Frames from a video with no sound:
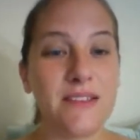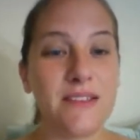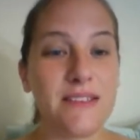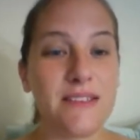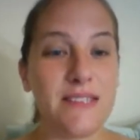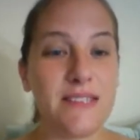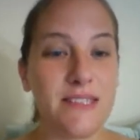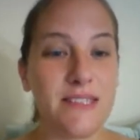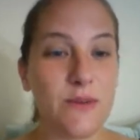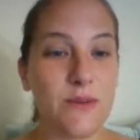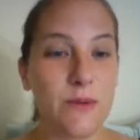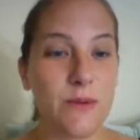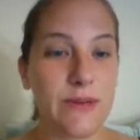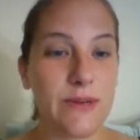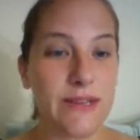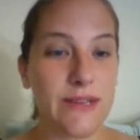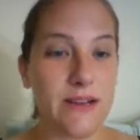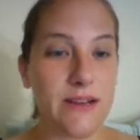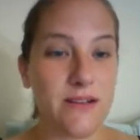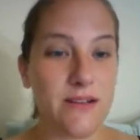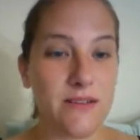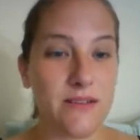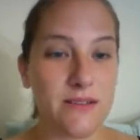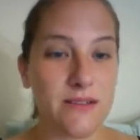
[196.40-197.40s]
see what
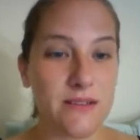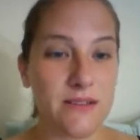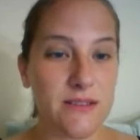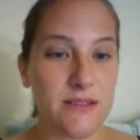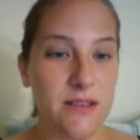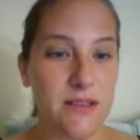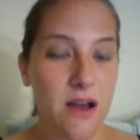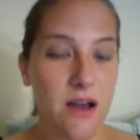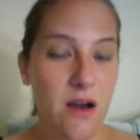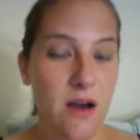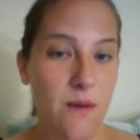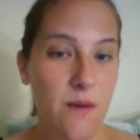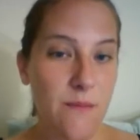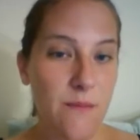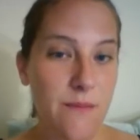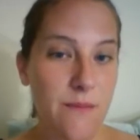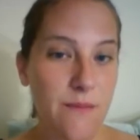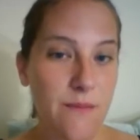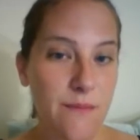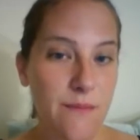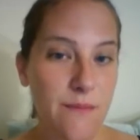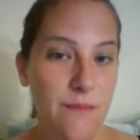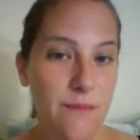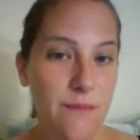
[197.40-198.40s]
else.
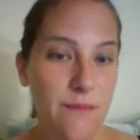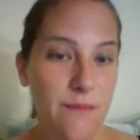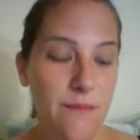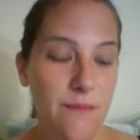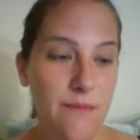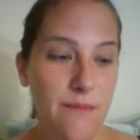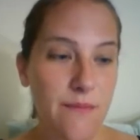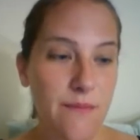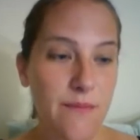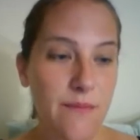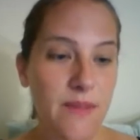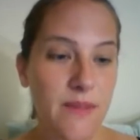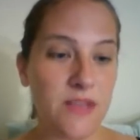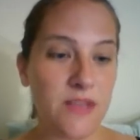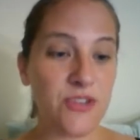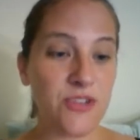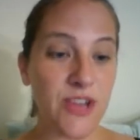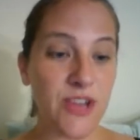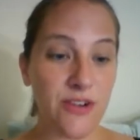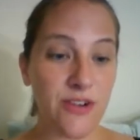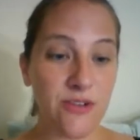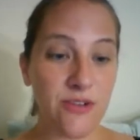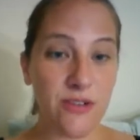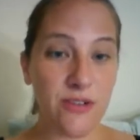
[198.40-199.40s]
In
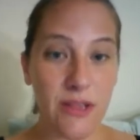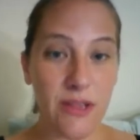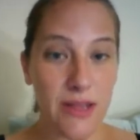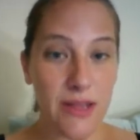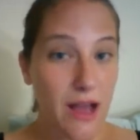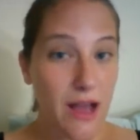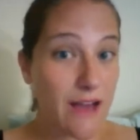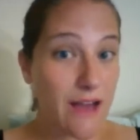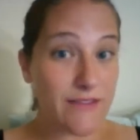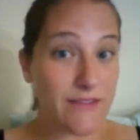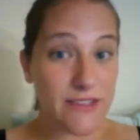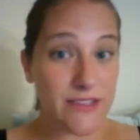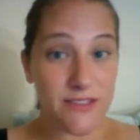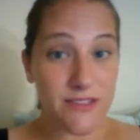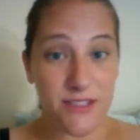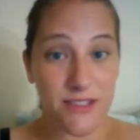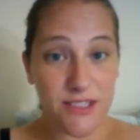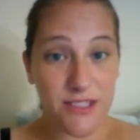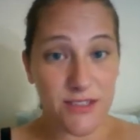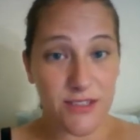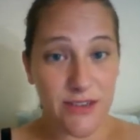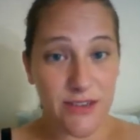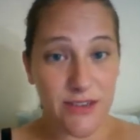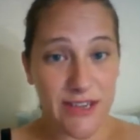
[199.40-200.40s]
general,
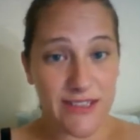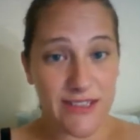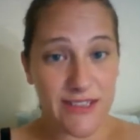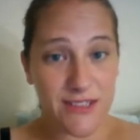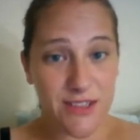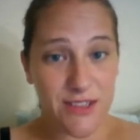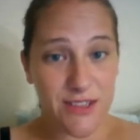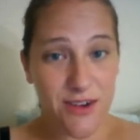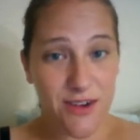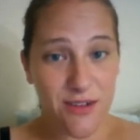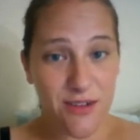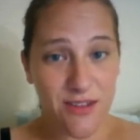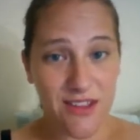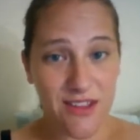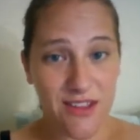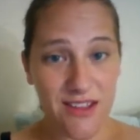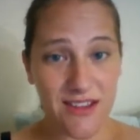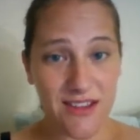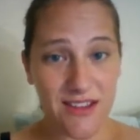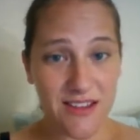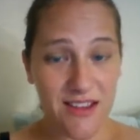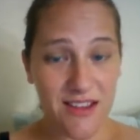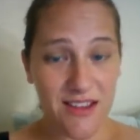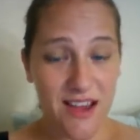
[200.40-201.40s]
obviously, you guys know
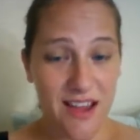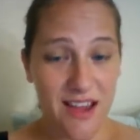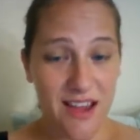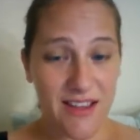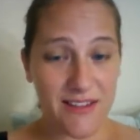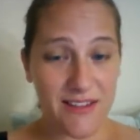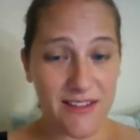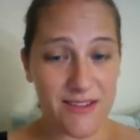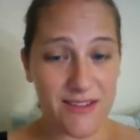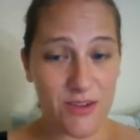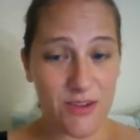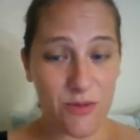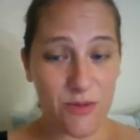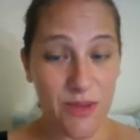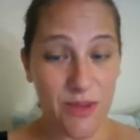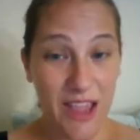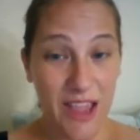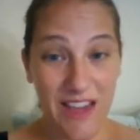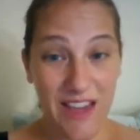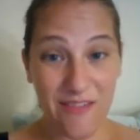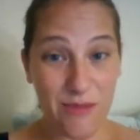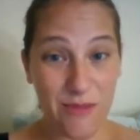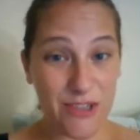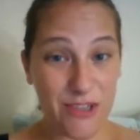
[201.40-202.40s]
that I don't
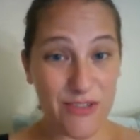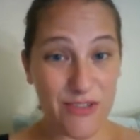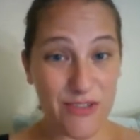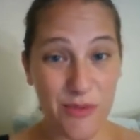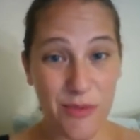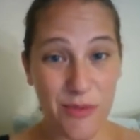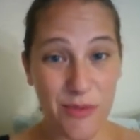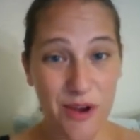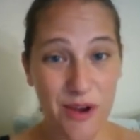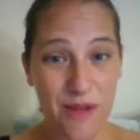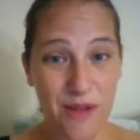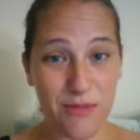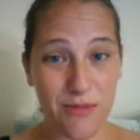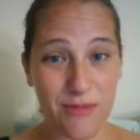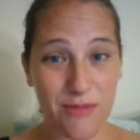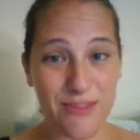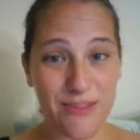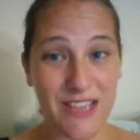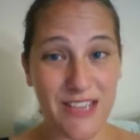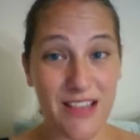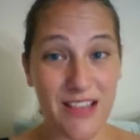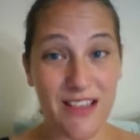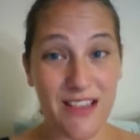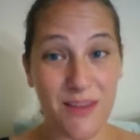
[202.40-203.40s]
have much of a problem
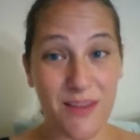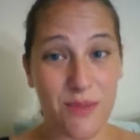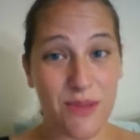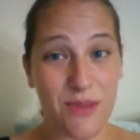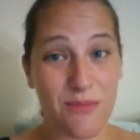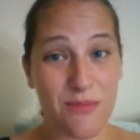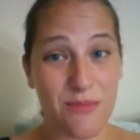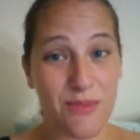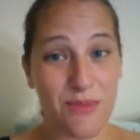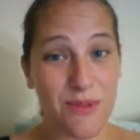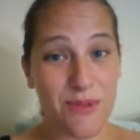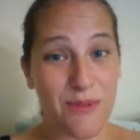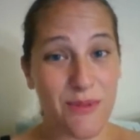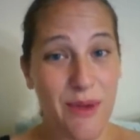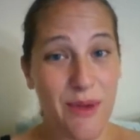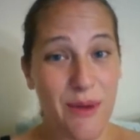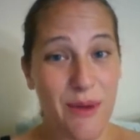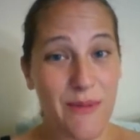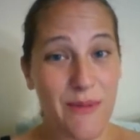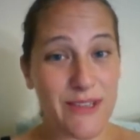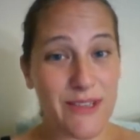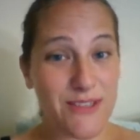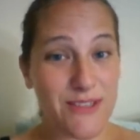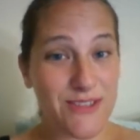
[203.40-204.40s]
telling people
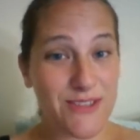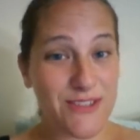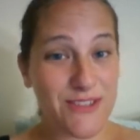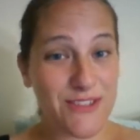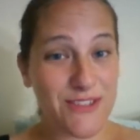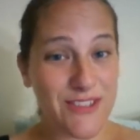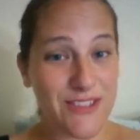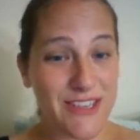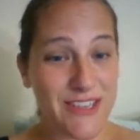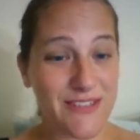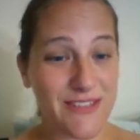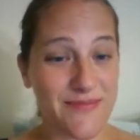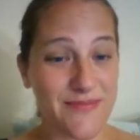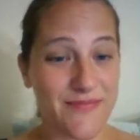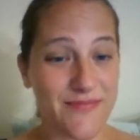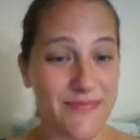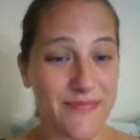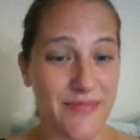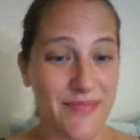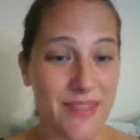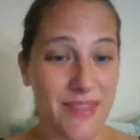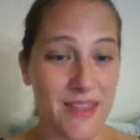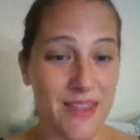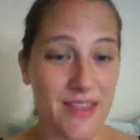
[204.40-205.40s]
about my surgery,
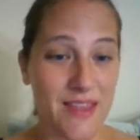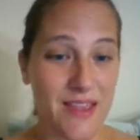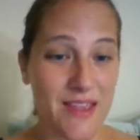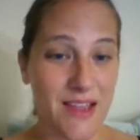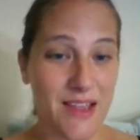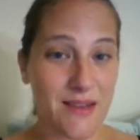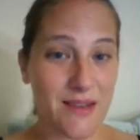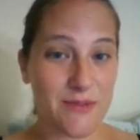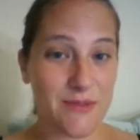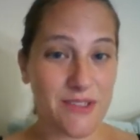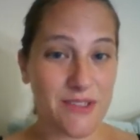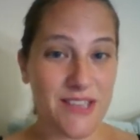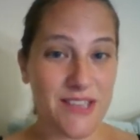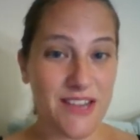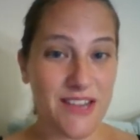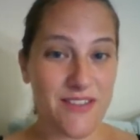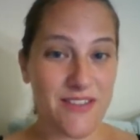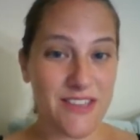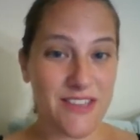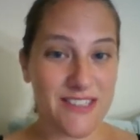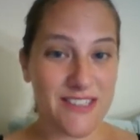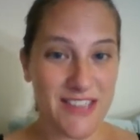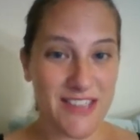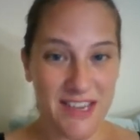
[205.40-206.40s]
and I'm just kind of
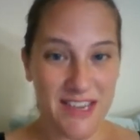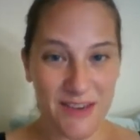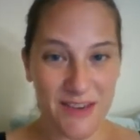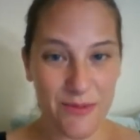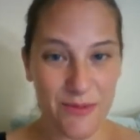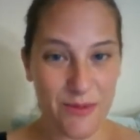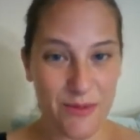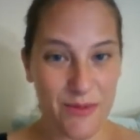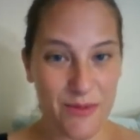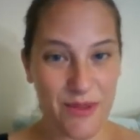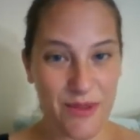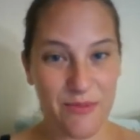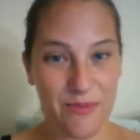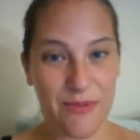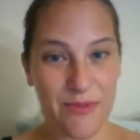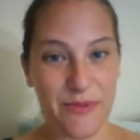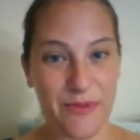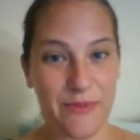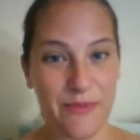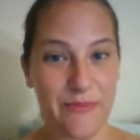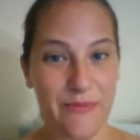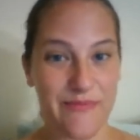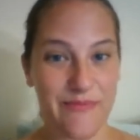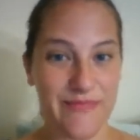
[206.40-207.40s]
excited when
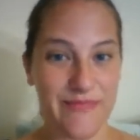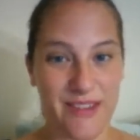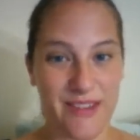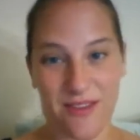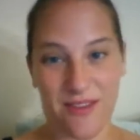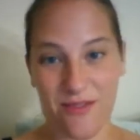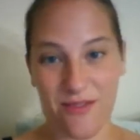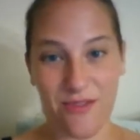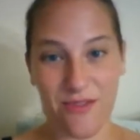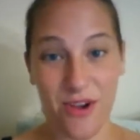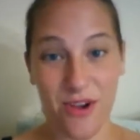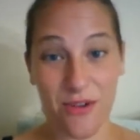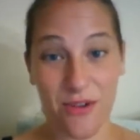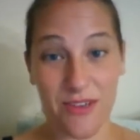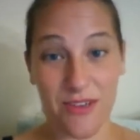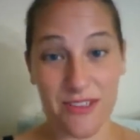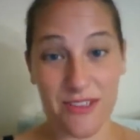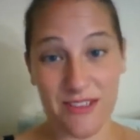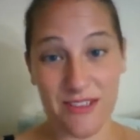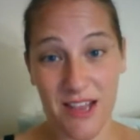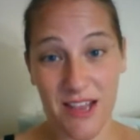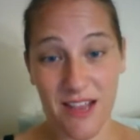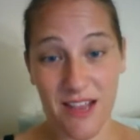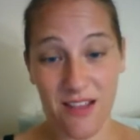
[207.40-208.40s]
people,
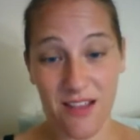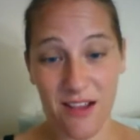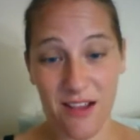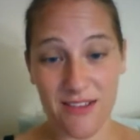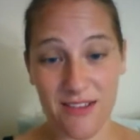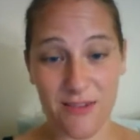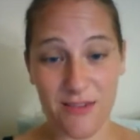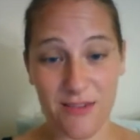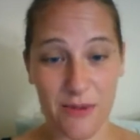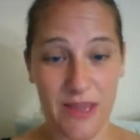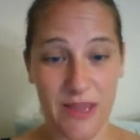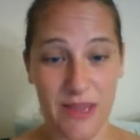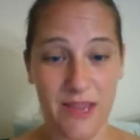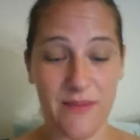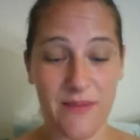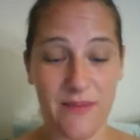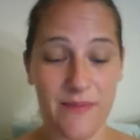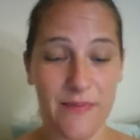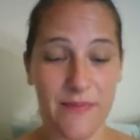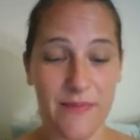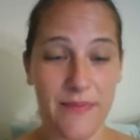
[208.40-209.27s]
notice that I lost weight.